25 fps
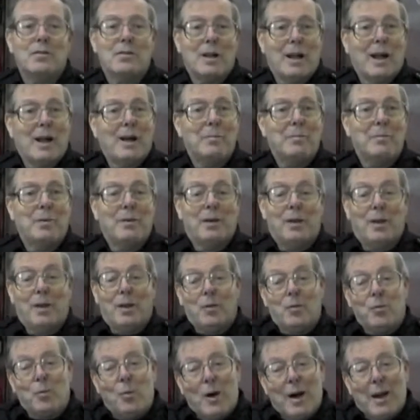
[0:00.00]
to stop
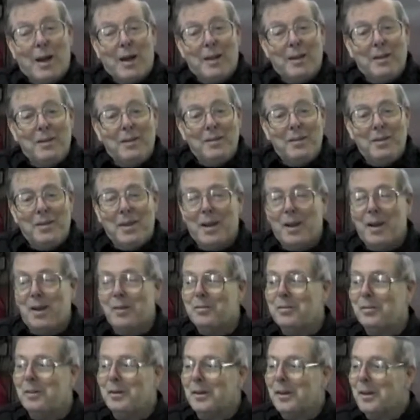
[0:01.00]
and wind
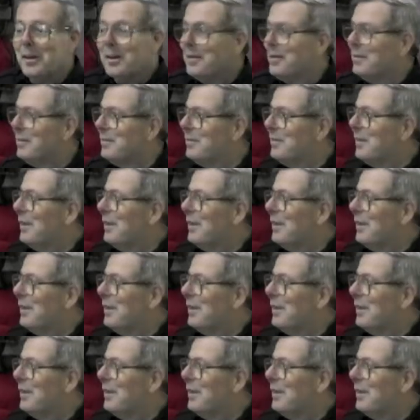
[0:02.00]
carefully.